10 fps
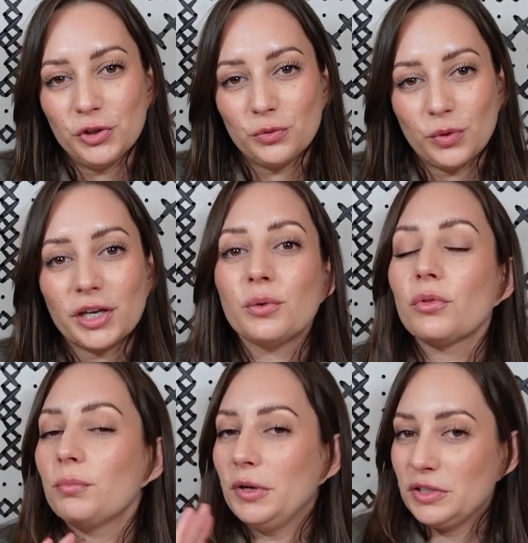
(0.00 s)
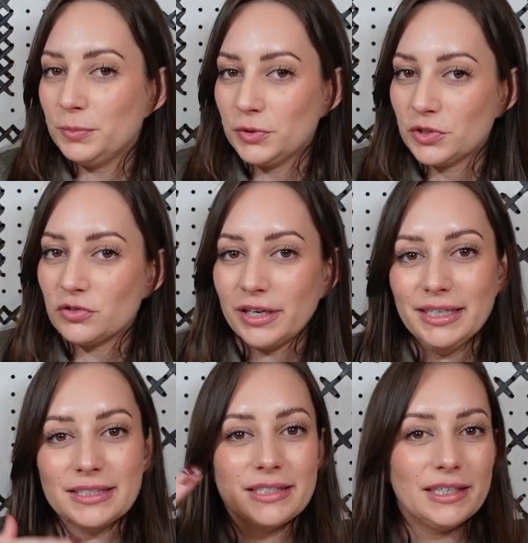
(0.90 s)
you're working with multiple
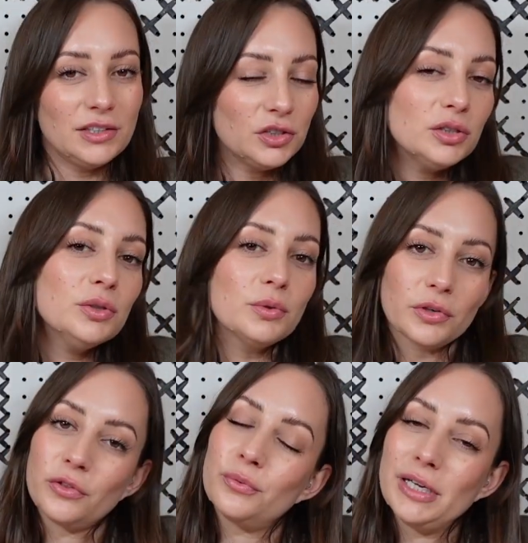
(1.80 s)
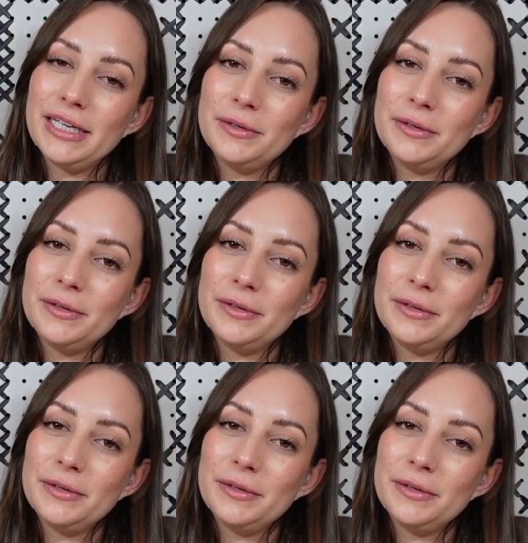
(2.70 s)
strands, like 2 or 3,